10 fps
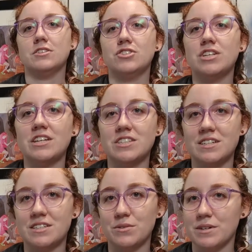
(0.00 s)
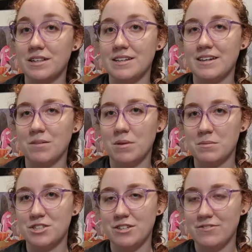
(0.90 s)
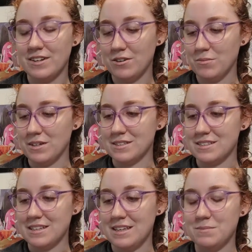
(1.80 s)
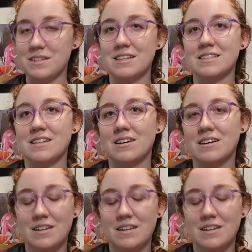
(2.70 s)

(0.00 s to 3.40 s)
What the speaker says: This is changing to a cleaning out my machine video because it keeps getting stuck.